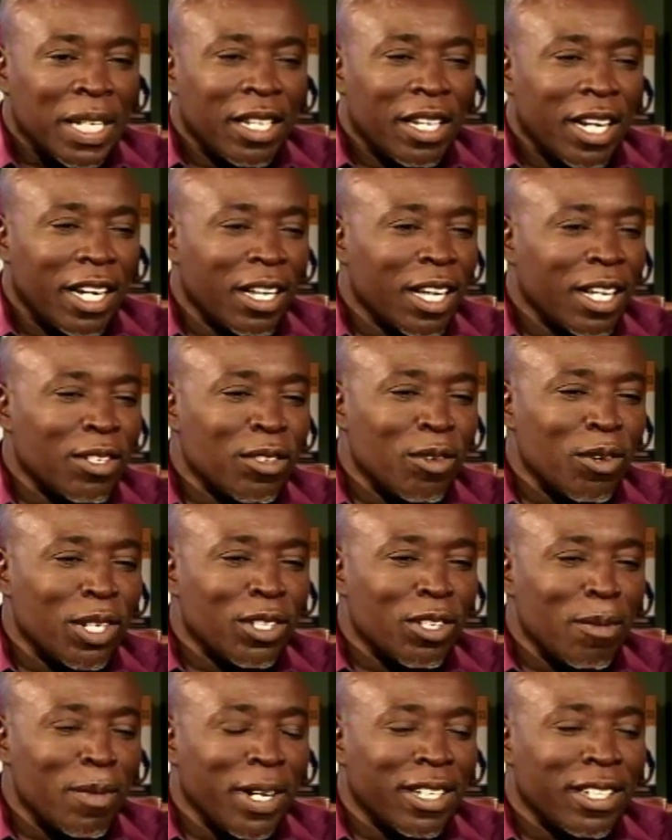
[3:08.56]
I don't want to
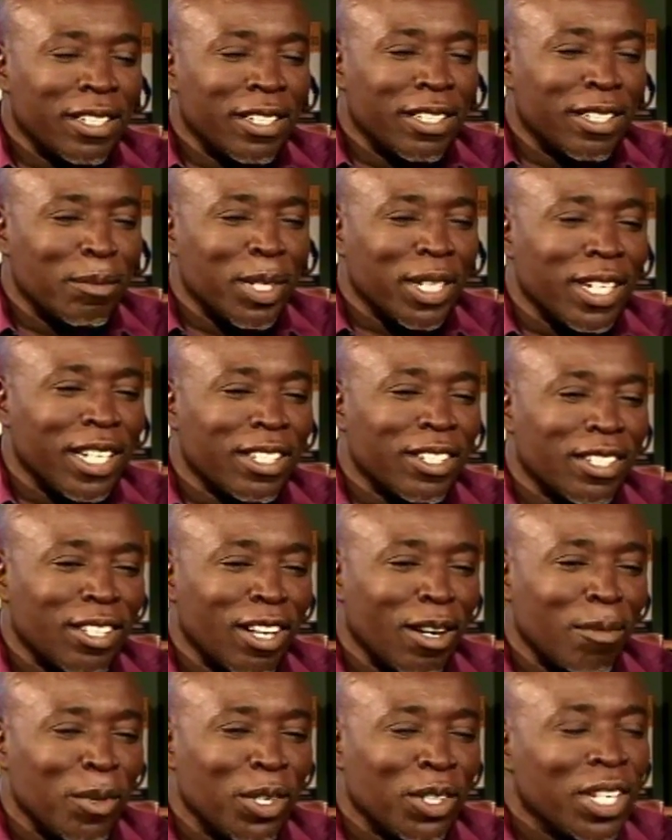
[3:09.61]
go back in this now, but let's just
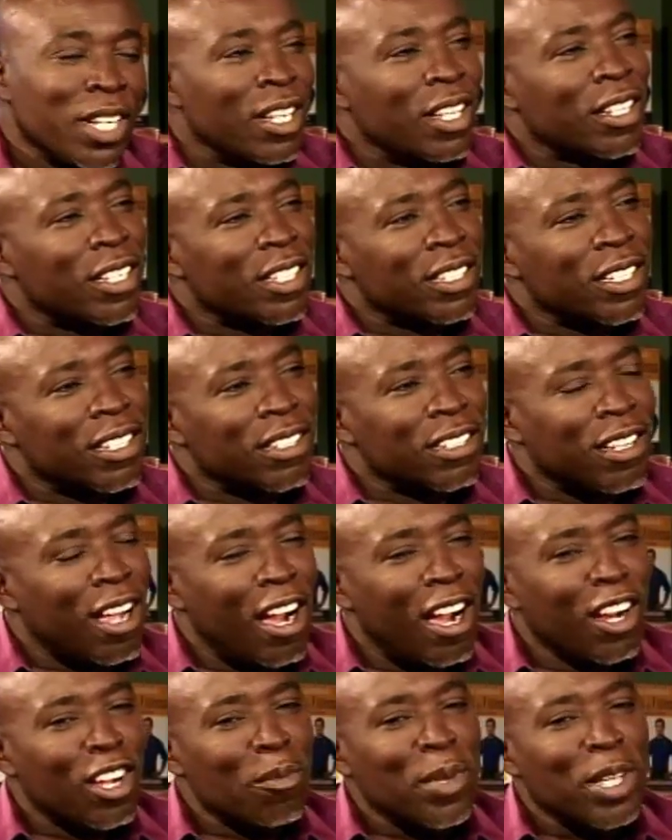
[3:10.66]
talk about this. There's this
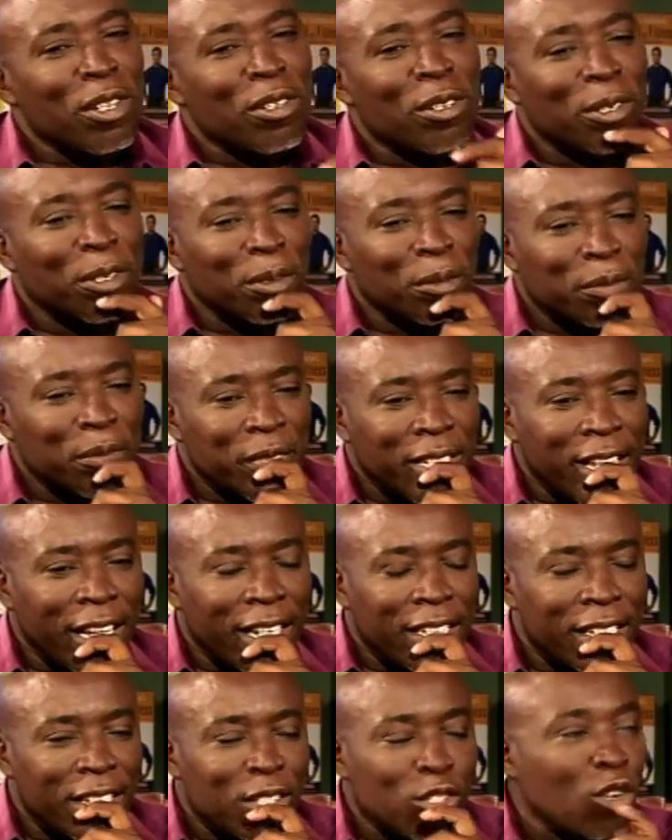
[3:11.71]
argument, though,
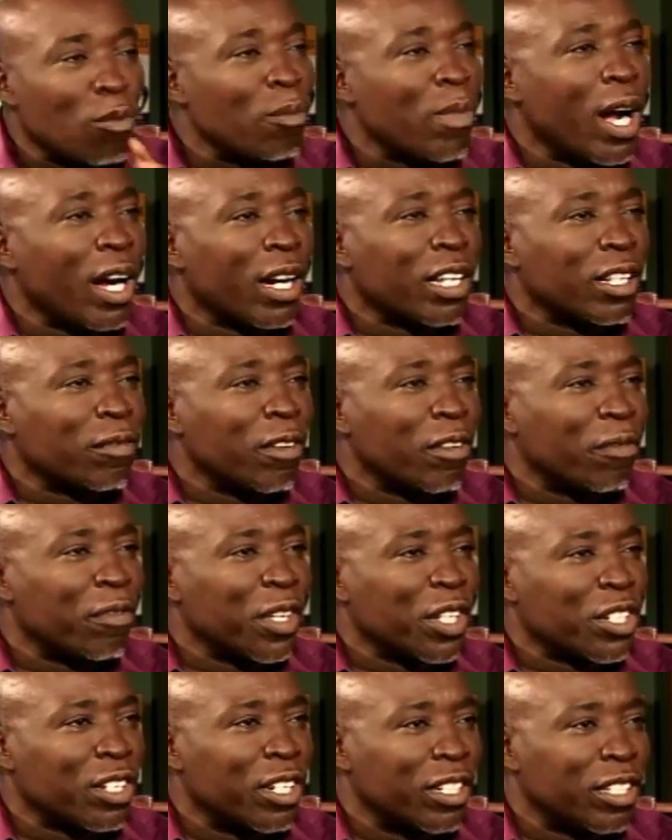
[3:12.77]
that there's no market for
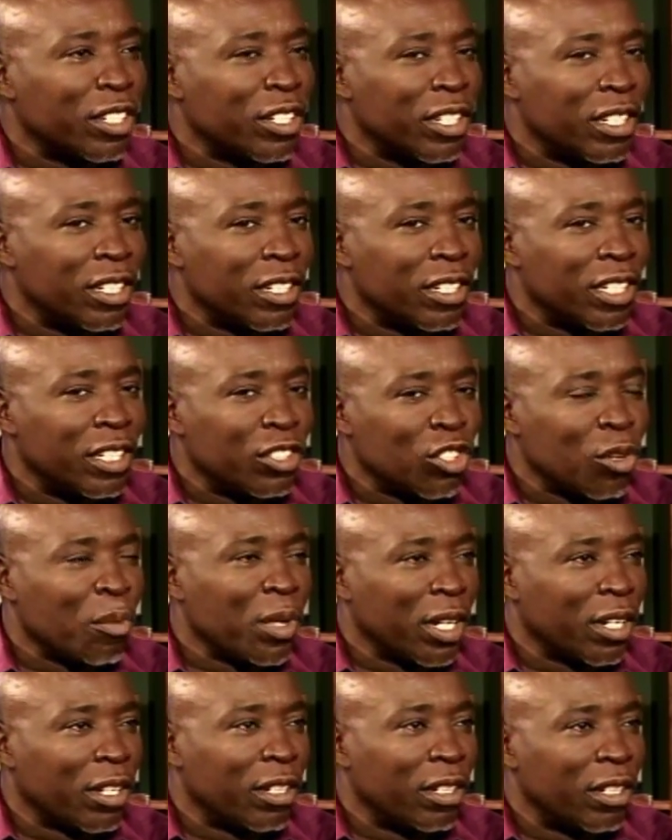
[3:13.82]
fiction in
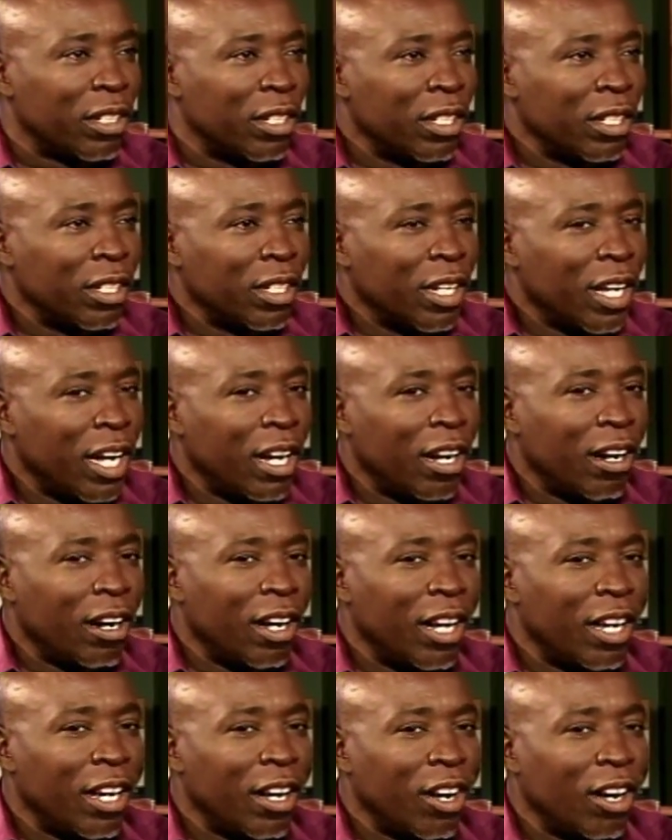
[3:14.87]
Jamaica.
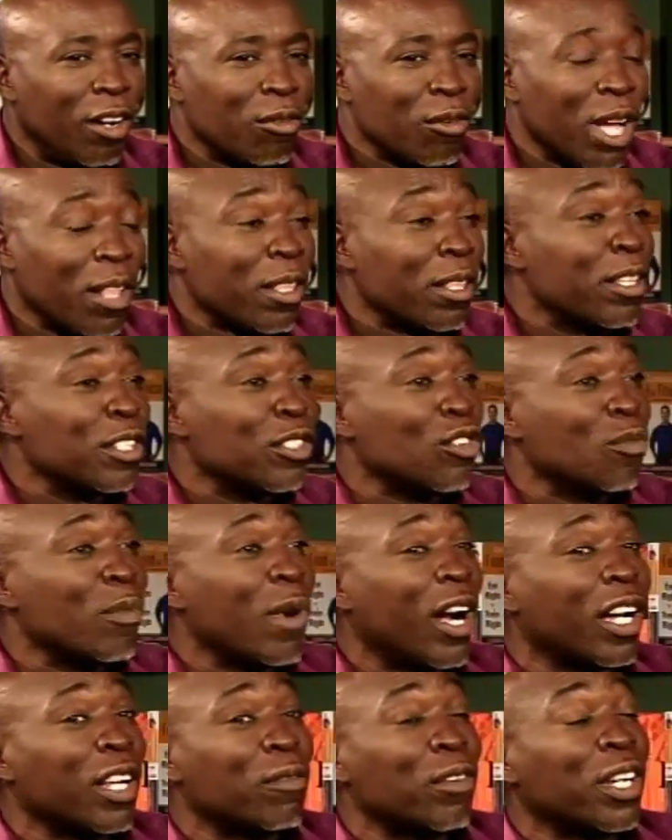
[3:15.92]
Or rather, there's no
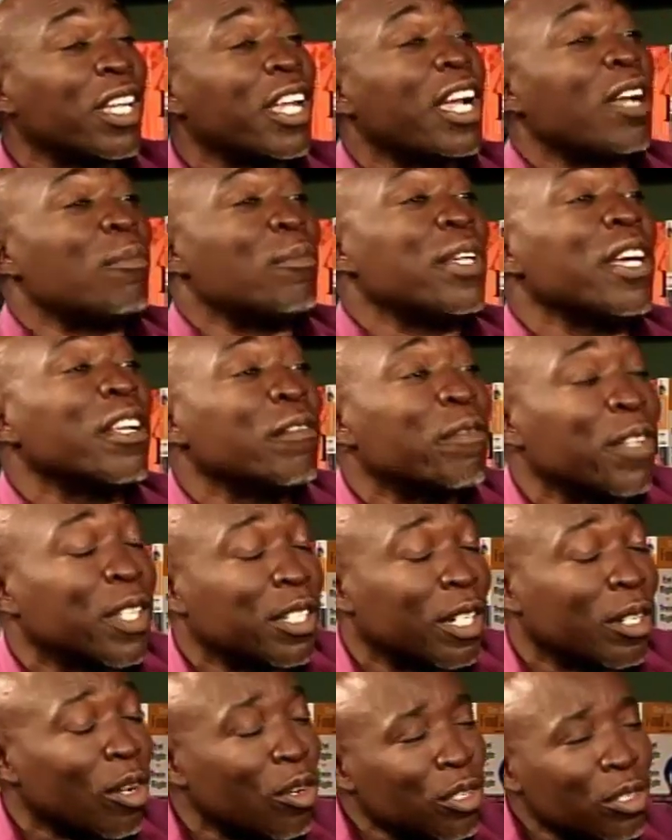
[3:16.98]
market for Caribbean
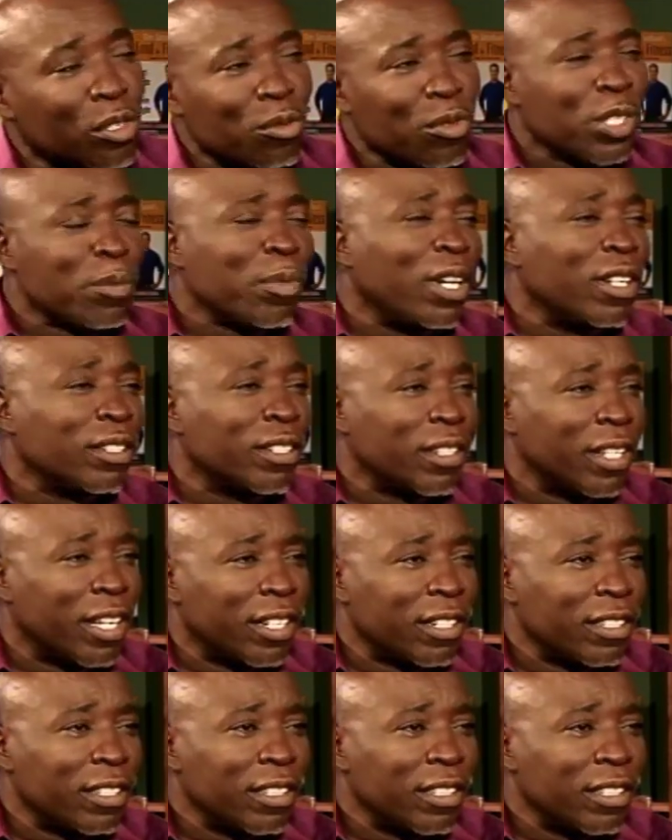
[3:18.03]
fiction. How do you respond to that?